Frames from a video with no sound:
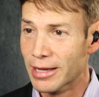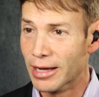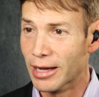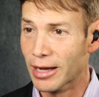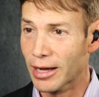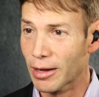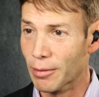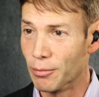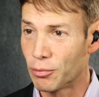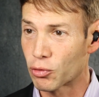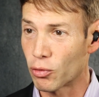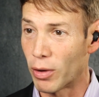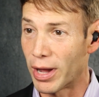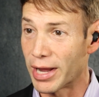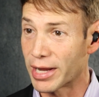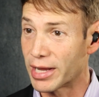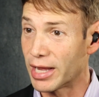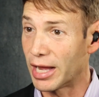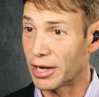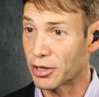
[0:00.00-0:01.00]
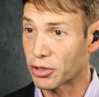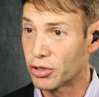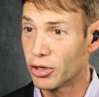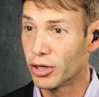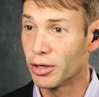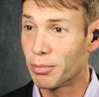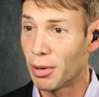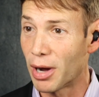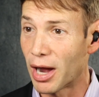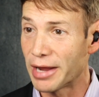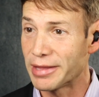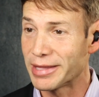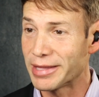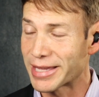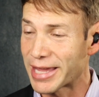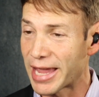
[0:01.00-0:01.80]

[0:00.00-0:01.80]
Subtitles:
So I got good behind the